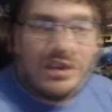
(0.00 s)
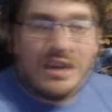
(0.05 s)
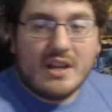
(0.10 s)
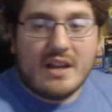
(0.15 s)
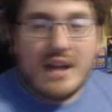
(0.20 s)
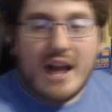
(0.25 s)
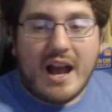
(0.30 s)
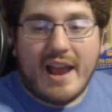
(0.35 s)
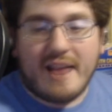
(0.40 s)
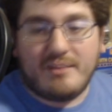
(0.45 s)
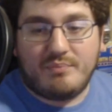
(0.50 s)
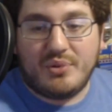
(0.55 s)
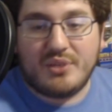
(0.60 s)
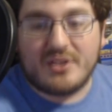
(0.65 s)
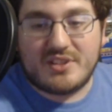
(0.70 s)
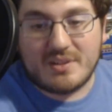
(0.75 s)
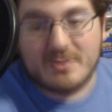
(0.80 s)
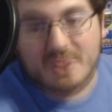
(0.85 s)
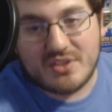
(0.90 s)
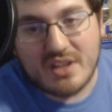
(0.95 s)
I had put
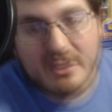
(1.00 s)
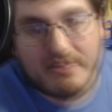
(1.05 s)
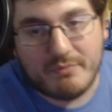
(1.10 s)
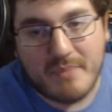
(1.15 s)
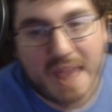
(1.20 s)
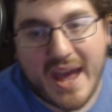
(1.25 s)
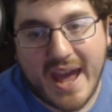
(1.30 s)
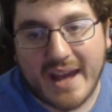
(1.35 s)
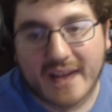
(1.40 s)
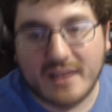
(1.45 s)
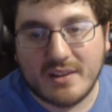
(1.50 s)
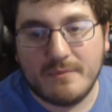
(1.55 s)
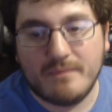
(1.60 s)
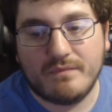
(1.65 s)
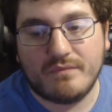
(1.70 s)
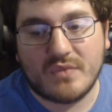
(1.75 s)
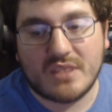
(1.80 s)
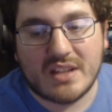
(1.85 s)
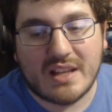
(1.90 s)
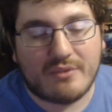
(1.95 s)
some stuff back,
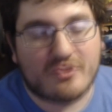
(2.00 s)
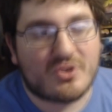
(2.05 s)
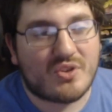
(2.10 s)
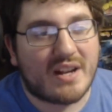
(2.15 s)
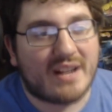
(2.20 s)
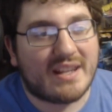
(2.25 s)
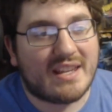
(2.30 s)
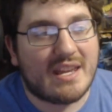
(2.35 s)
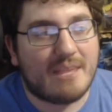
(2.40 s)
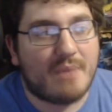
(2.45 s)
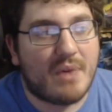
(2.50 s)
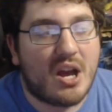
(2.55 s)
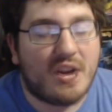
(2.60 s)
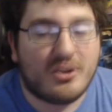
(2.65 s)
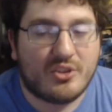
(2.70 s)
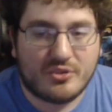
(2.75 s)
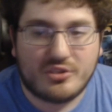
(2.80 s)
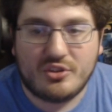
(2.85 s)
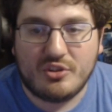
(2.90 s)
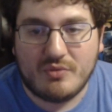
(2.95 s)
because I was trying to keep under
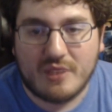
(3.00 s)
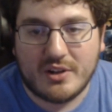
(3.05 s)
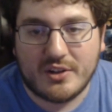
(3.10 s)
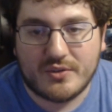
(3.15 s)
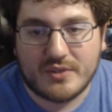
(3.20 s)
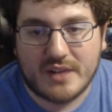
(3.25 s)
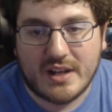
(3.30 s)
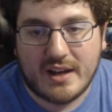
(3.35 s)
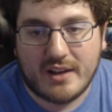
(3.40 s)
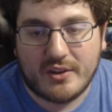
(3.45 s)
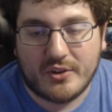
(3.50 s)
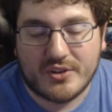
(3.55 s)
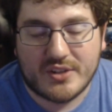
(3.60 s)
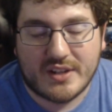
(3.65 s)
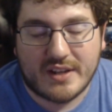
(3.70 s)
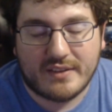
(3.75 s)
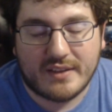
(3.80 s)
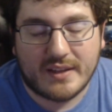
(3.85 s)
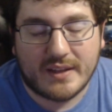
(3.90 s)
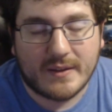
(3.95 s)
$200, I
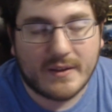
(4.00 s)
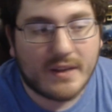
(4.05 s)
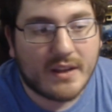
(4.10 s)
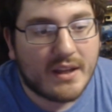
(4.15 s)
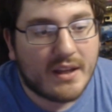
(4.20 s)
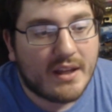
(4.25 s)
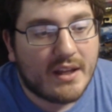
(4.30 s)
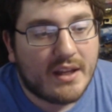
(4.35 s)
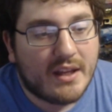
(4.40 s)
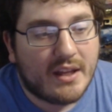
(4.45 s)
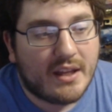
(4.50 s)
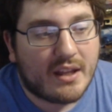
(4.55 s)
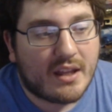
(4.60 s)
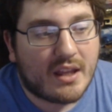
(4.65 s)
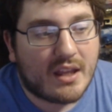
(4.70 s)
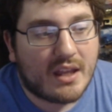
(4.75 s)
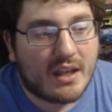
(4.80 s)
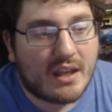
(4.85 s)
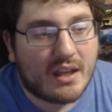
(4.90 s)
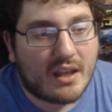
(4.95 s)
think.
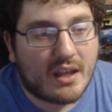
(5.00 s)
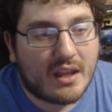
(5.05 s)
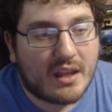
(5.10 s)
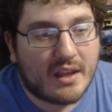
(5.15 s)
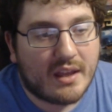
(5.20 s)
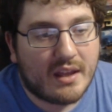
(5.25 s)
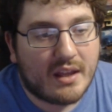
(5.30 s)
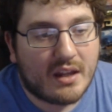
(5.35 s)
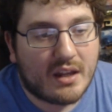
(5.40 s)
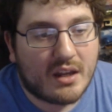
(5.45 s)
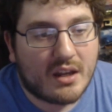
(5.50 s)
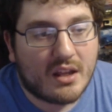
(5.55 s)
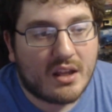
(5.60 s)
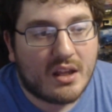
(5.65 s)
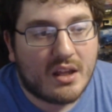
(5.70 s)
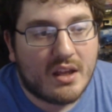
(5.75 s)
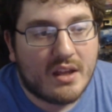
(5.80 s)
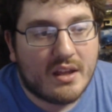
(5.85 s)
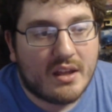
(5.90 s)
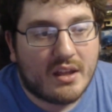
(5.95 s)
And
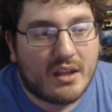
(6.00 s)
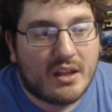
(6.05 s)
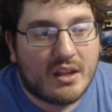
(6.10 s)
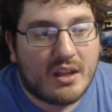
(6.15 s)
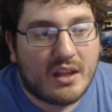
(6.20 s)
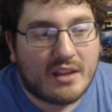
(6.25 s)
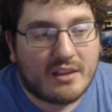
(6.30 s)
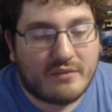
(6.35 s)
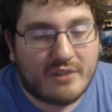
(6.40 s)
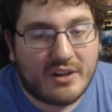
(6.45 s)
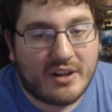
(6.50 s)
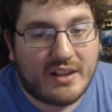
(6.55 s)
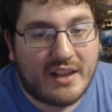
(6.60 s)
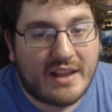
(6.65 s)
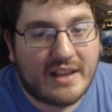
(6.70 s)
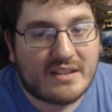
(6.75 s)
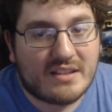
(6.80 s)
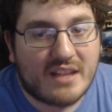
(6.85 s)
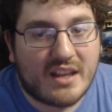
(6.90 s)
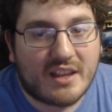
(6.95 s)
at the very last
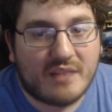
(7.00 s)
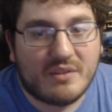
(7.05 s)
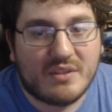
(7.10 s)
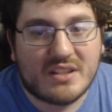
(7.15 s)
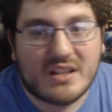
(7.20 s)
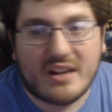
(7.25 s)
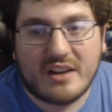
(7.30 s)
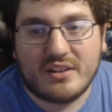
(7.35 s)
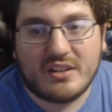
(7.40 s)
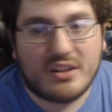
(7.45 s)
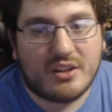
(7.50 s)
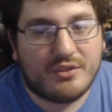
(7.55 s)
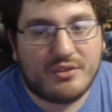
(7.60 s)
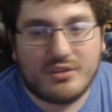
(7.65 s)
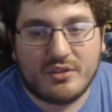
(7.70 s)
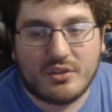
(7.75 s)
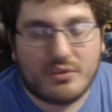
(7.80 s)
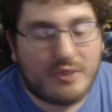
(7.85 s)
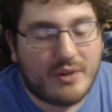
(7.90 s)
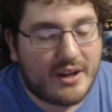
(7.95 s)
second, we started to go through the
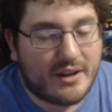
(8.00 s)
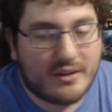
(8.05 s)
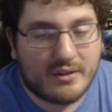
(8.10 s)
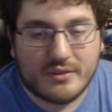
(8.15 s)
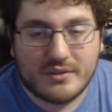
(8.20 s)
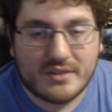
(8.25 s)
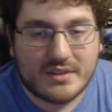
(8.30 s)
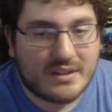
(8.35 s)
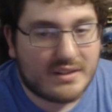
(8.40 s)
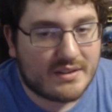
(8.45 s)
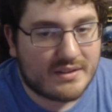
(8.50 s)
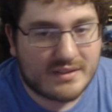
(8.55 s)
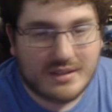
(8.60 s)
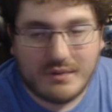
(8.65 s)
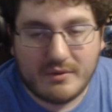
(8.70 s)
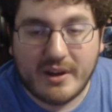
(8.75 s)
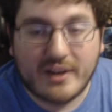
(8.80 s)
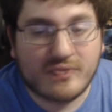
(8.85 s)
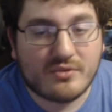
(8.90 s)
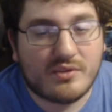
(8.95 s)
records, because the
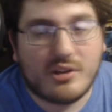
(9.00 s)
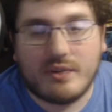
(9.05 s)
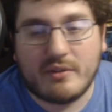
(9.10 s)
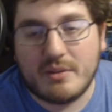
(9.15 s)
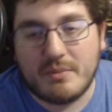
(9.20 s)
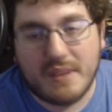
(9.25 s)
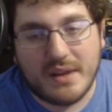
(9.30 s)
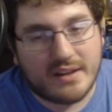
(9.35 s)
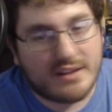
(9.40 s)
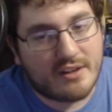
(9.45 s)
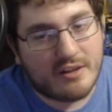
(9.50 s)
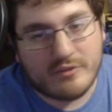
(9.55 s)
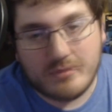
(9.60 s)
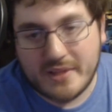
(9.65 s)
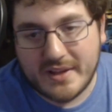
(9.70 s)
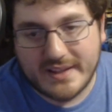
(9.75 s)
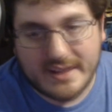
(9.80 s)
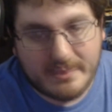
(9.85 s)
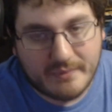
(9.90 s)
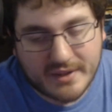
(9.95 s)
records were already picked over by the
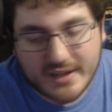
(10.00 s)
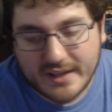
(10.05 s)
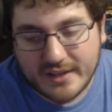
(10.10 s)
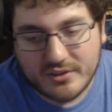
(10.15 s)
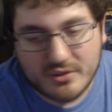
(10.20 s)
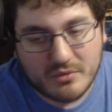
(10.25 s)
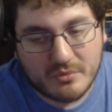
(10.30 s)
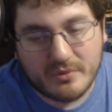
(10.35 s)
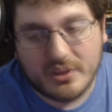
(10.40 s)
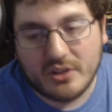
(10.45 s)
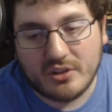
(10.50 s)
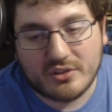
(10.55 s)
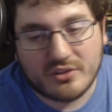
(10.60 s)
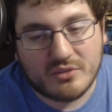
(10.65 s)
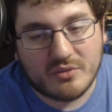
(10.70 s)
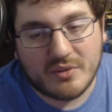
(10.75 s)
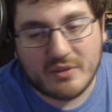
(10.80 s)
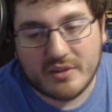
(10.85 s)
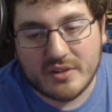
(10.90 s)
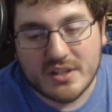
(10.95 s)
time we got to them. When we looked through them
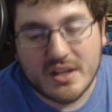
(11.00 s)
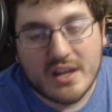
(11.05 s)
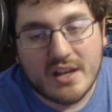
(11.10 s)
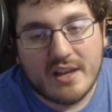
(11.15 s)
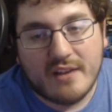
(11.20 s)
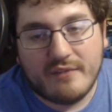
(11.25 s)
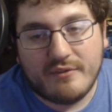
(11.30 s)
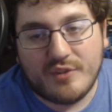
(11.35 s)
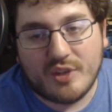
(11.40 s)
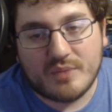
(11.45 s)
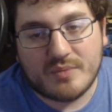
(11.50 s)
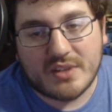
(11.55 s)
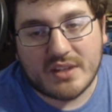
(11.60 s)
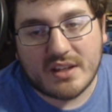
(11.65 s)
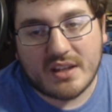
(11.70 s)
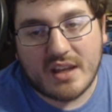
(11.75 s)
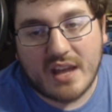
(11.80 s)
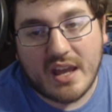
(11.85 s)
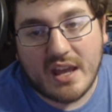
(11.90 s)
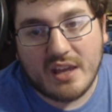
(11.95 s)
anyways, Philip's like,
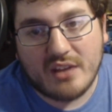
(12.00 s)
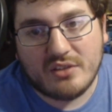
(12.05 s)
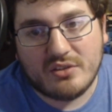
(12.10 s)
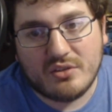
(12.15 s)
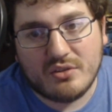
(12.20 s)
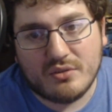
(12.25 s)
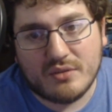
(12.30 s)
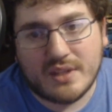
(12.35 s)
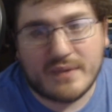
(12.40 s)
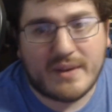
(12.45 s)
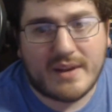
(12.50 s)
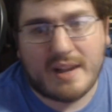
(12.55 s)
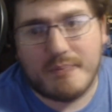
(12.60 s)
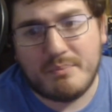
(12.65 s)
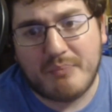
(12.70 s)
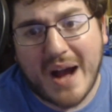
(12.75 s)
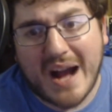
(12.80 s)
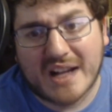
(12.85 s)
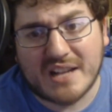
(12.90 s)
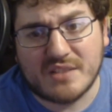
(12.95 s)
hey, dude, they've got a
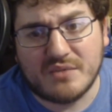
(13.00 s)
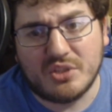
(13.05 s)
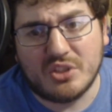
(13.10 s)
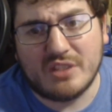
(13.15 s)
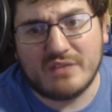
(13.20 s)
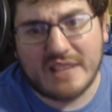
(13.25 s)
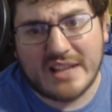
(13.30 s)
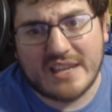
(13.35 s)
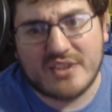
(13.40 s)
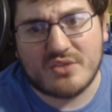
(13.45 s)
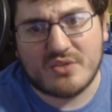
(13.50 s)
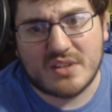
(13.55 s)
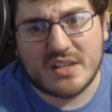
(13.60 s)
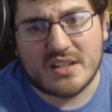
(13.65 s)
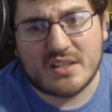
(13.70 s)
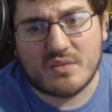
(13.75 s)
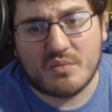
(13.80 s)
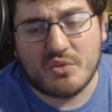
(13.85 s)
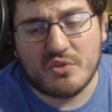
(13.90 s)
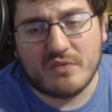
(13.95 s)
box full of Laserdisc
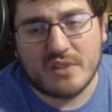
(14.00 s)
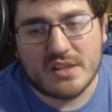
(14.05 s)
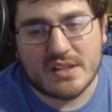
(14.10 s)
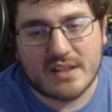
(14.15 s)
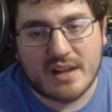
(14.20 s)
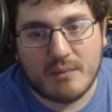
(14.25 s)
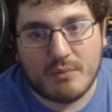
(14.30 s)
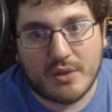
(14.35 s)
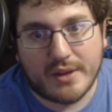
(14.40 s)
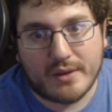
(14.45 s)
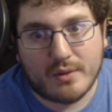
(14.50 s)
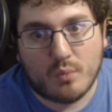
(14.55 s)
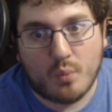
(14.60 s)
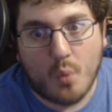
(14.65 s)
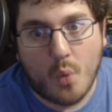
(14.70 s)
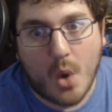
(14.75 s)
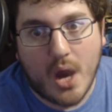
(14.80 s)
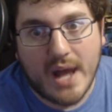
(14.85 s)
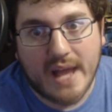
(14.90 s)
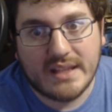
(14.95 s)
movies. And I'm like,
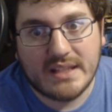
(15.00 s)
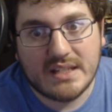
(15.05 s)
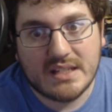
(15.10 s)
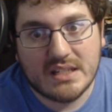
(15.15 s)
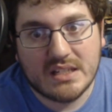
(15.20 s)
what?